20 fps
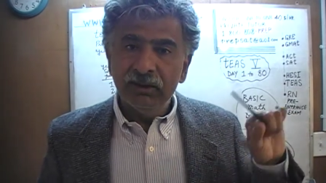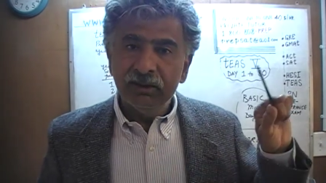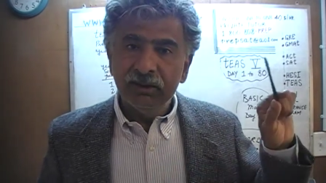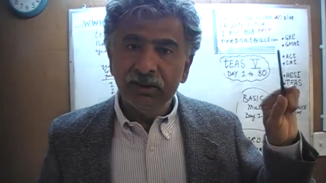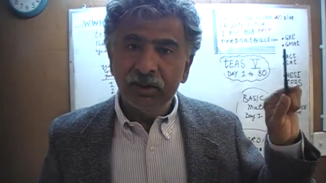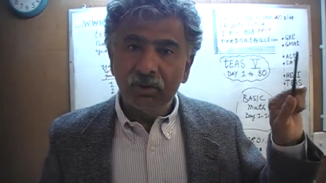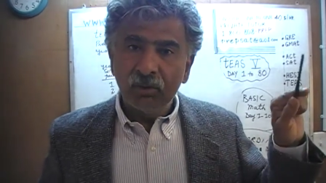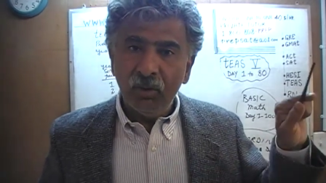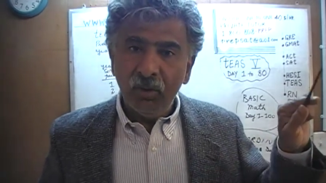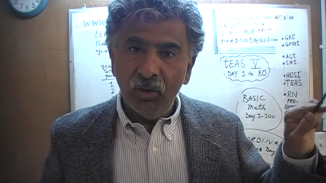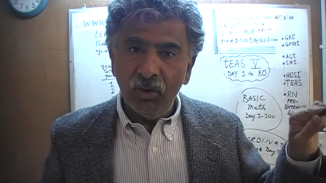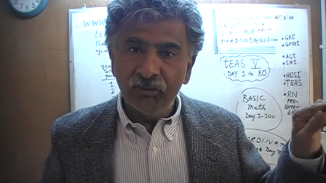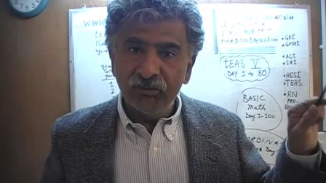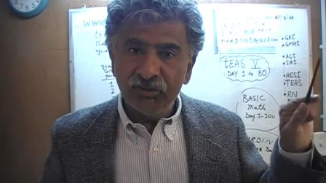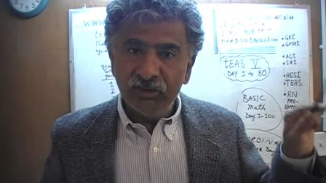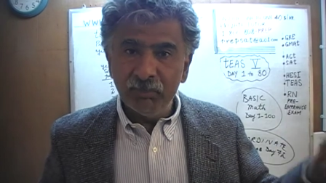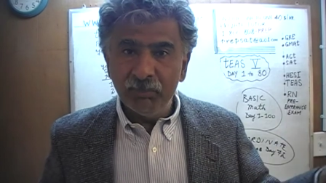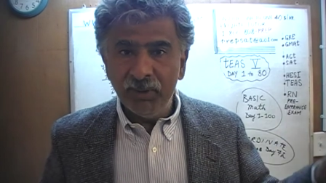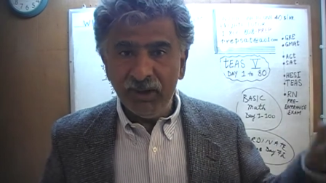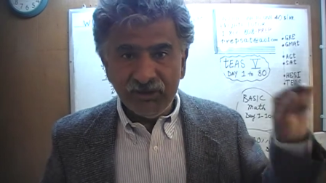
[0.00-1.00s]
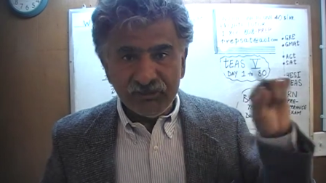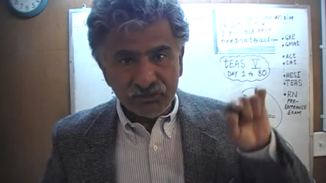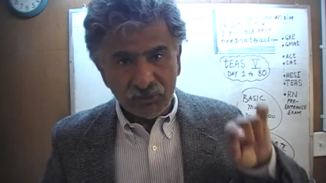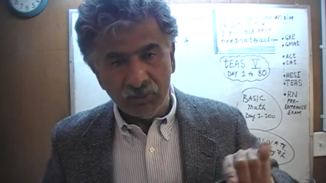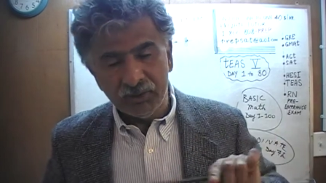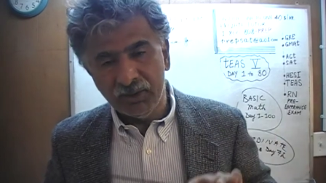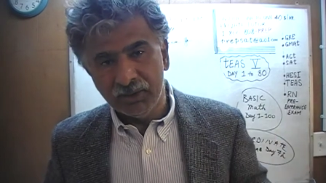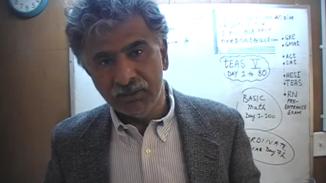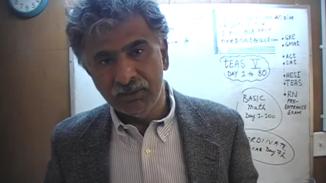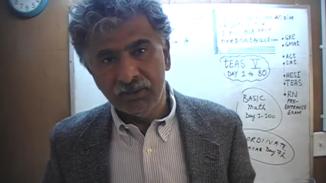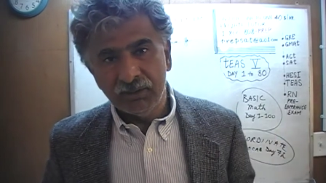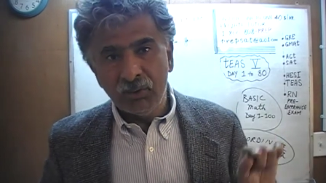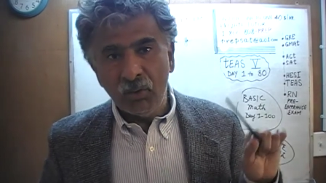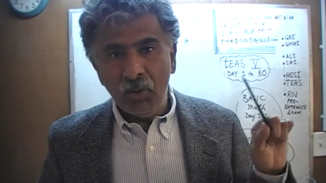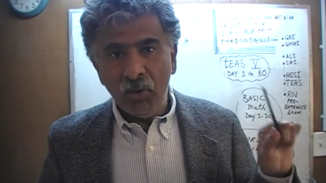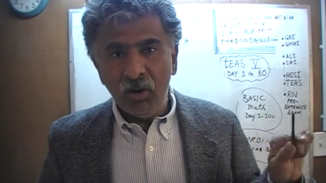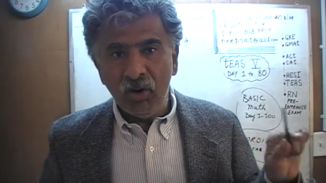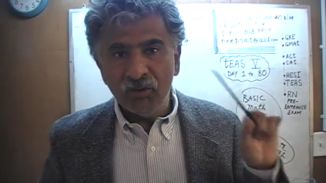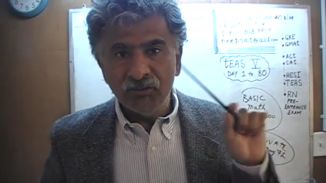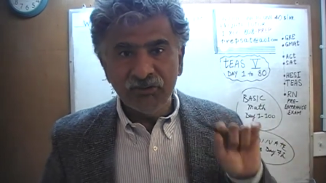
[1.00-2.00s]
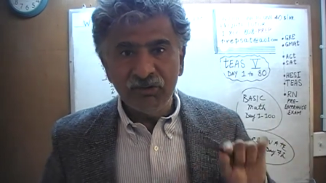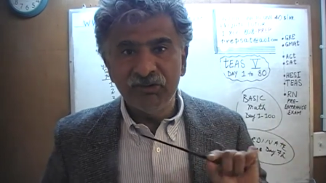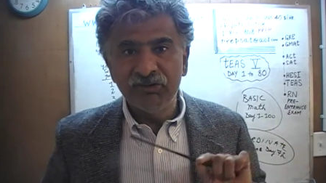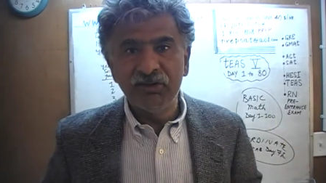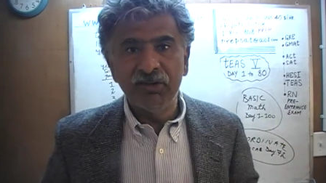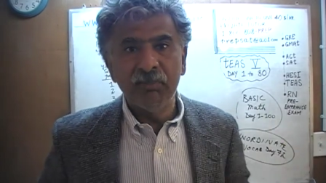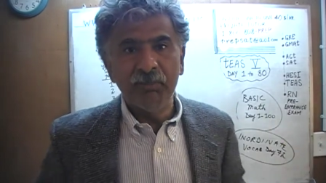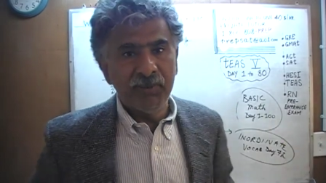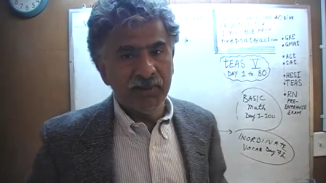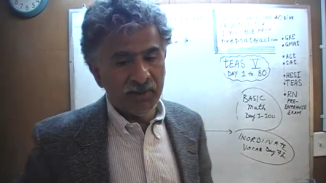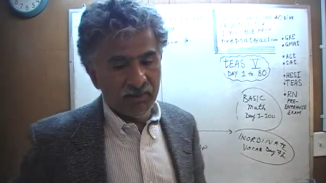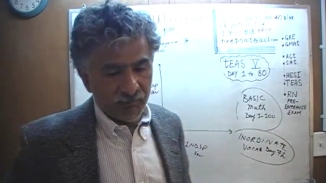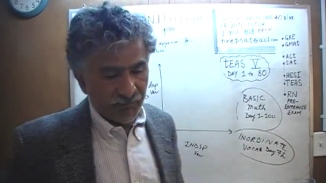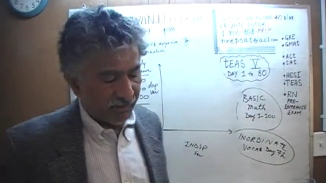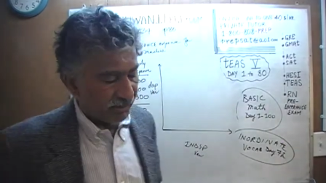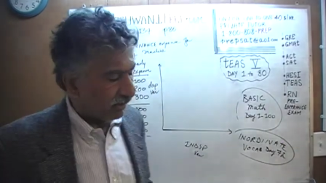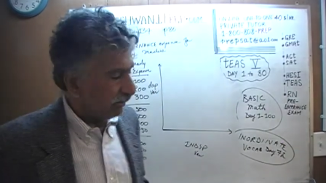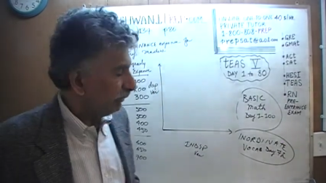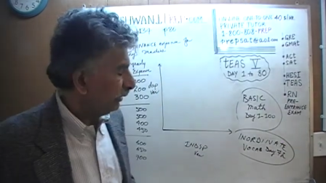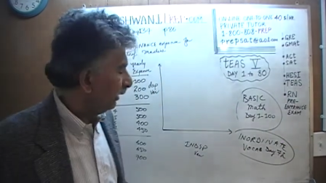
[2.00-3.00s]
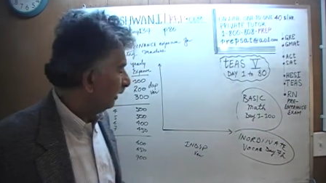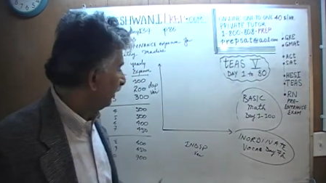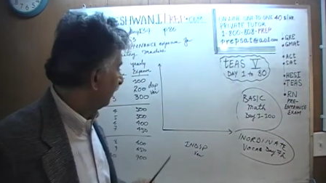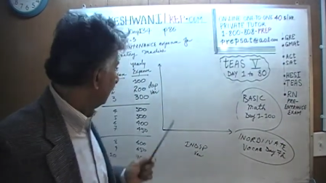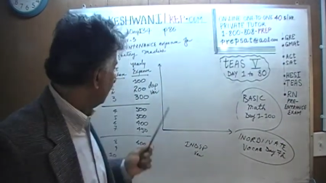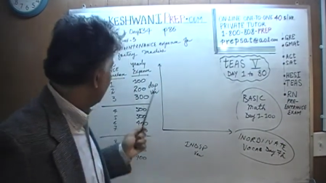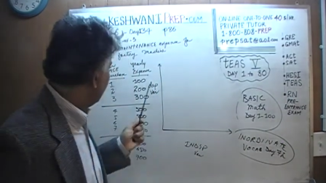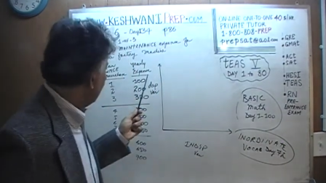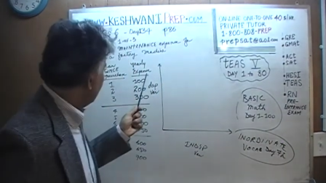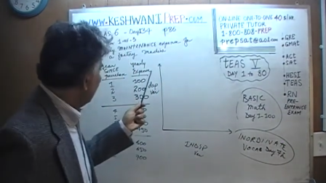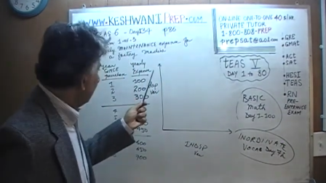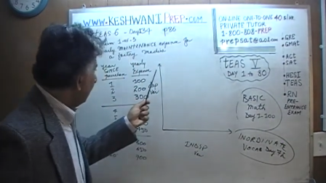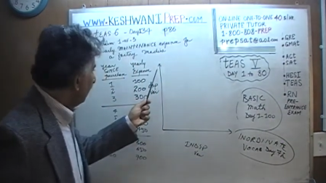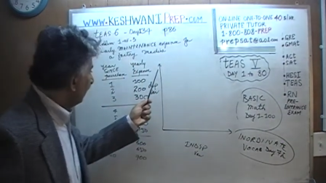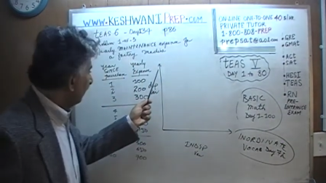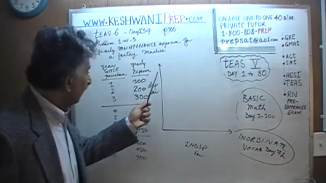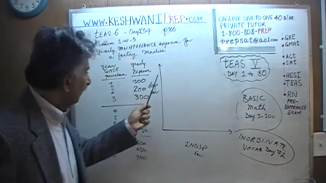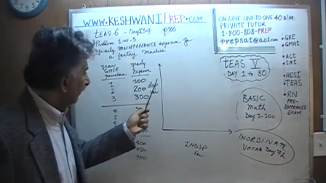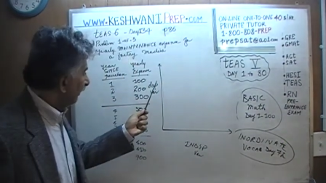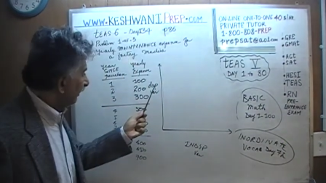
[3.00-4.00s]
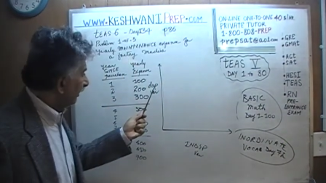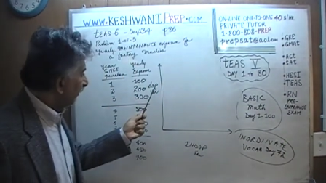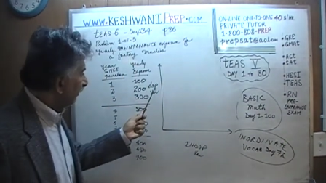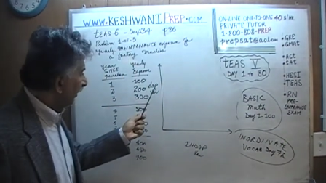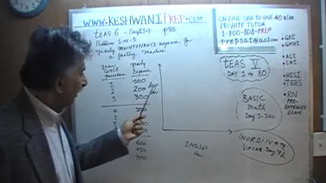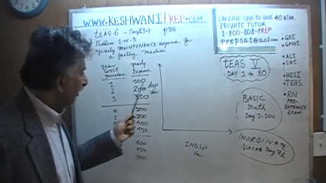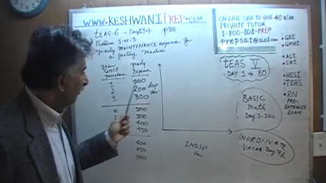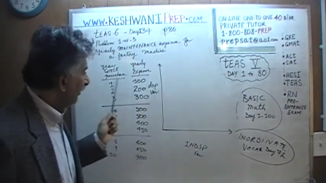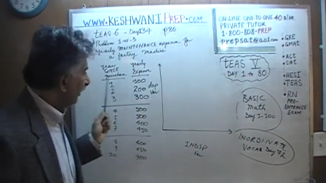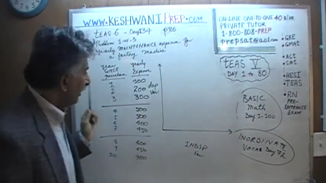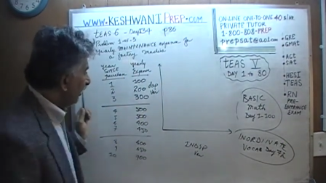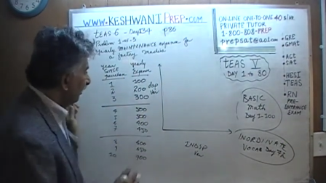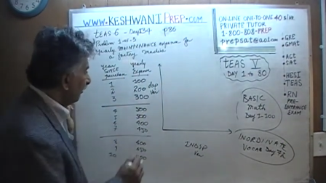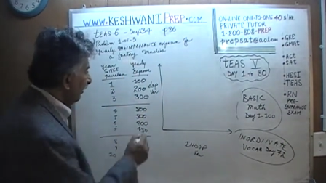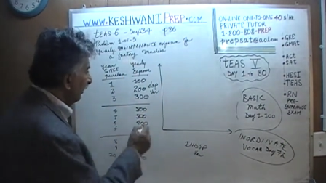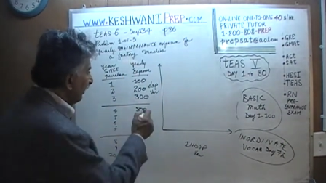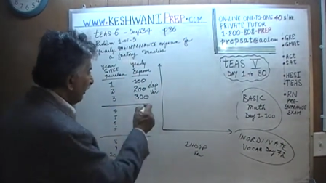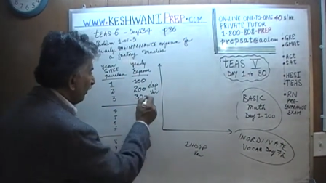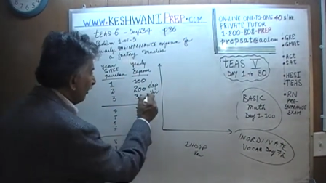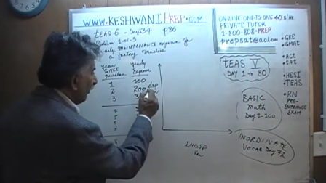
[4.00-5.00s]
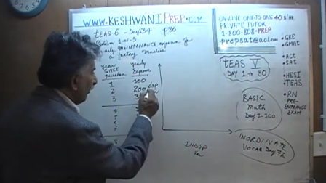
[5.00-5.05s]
the cost depends on it. Cost is the dependent variable. Dependent variable is the